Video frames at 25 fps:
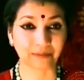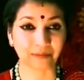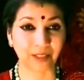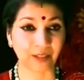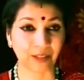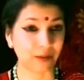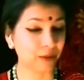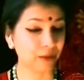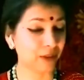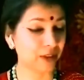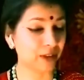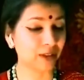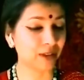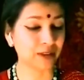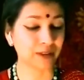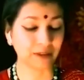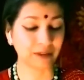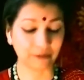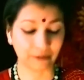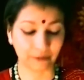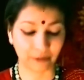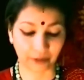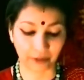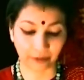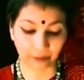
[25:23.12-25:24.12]
They do a
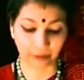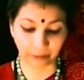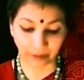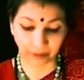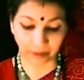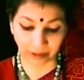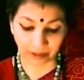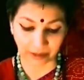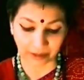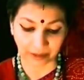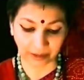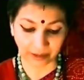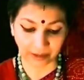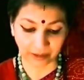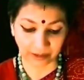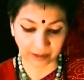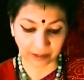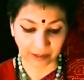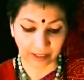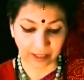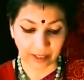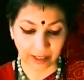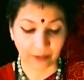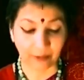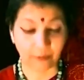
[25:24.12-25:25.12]
severe penance
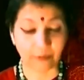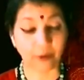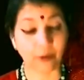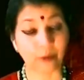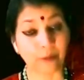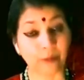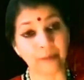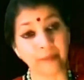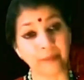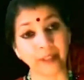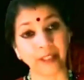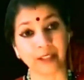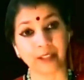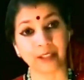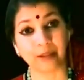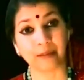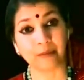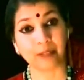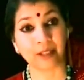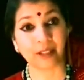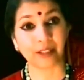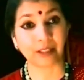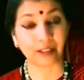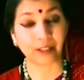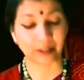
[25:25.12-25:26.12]
for many,
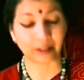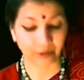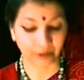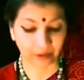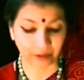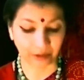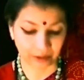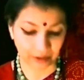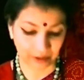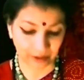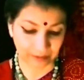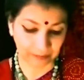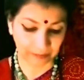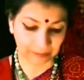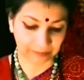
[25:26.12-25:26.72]
many years.